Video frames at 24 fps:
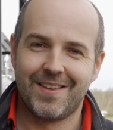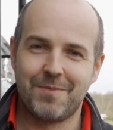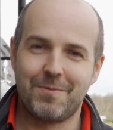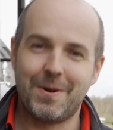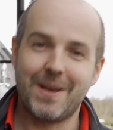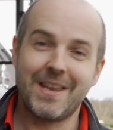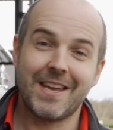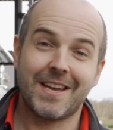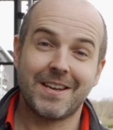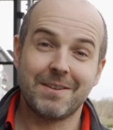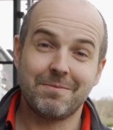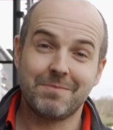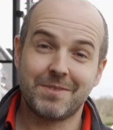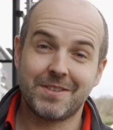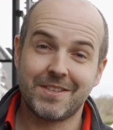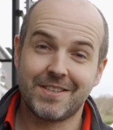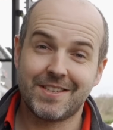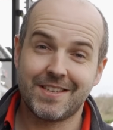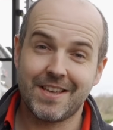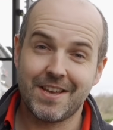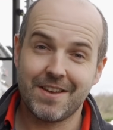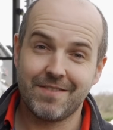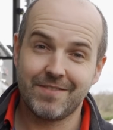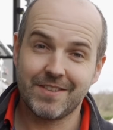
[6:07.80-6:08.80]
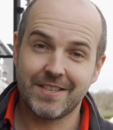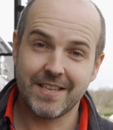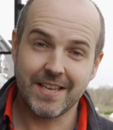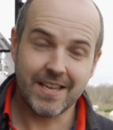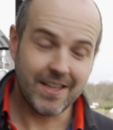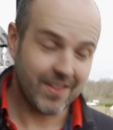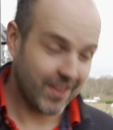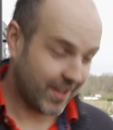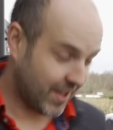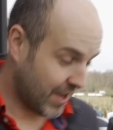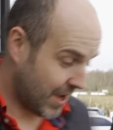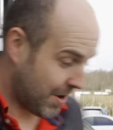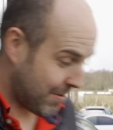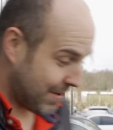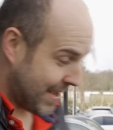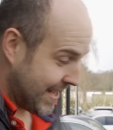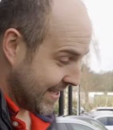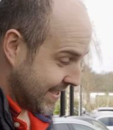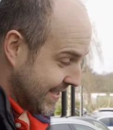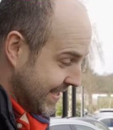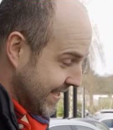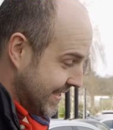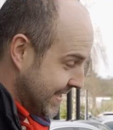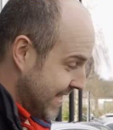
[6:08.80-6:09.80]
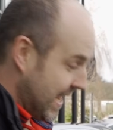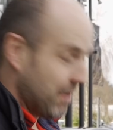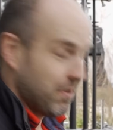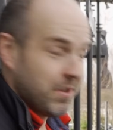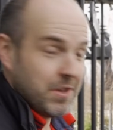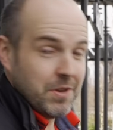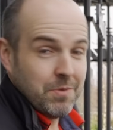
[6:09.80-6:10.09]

When it comes to servicing, the car will actually tell